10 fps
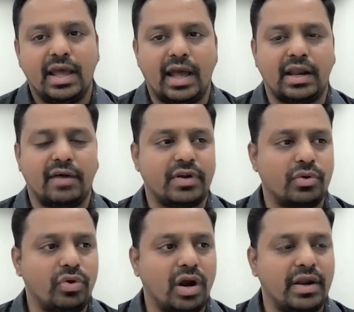and after
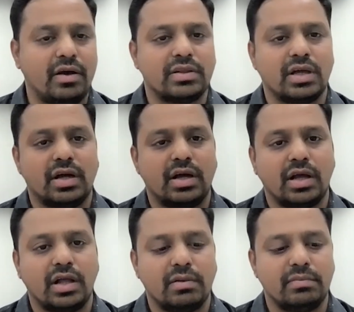rule-outing of
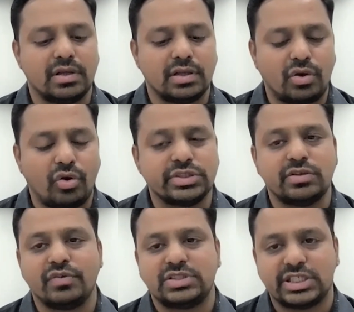the causes
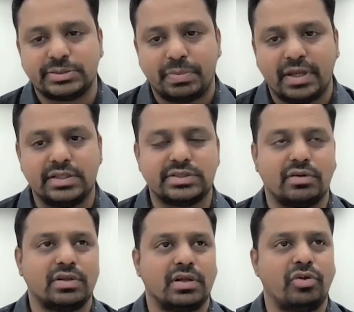of the chest pains or
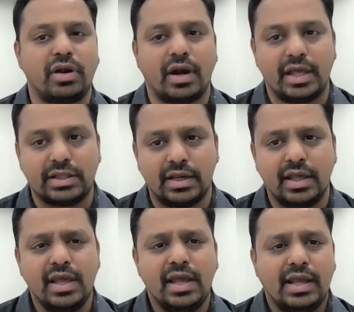the non-cardiac, then
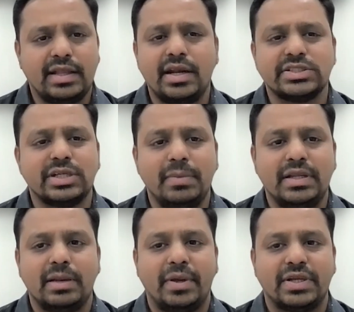that doesn't mean
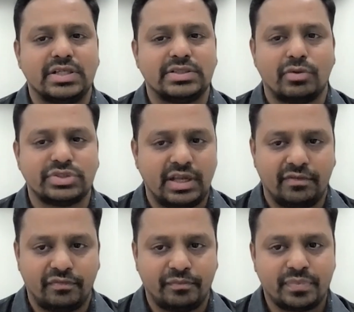that patient is now
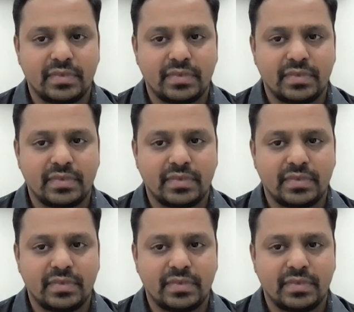safe.